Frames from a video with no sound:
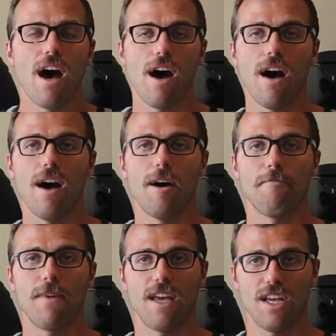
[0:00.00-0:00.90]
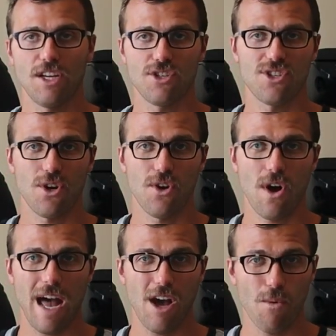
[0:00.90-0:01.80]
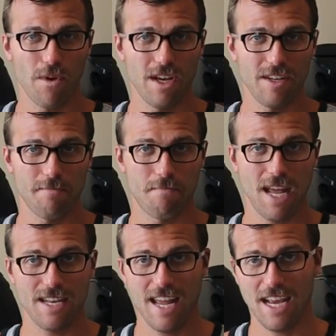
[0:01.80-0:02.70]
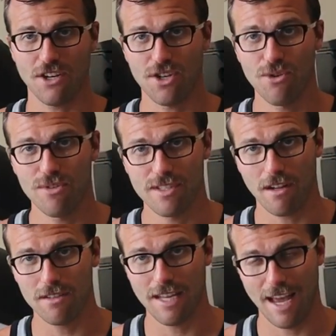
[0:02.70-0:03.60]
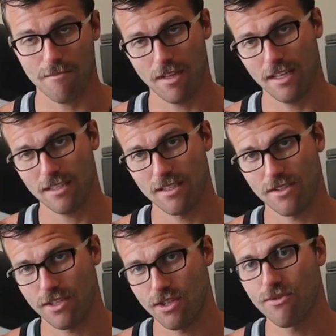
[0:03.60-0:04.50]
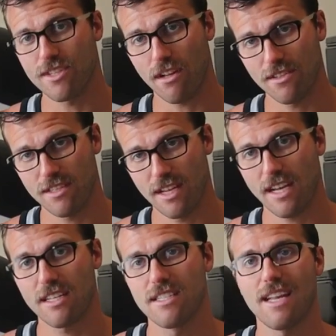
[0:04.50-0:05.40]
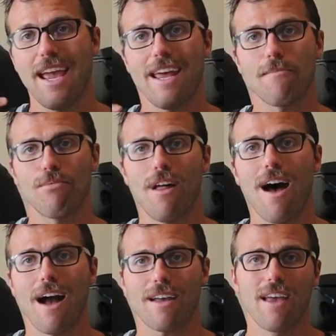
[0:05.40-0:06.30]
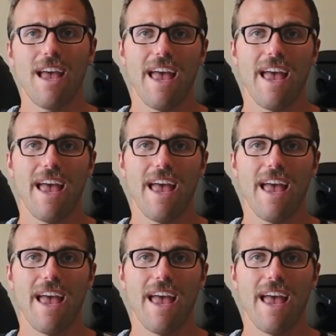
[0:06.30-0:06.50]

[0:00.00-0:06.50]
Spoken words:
And so I would take 2 salt tablets, 2 salt sticks, and a block.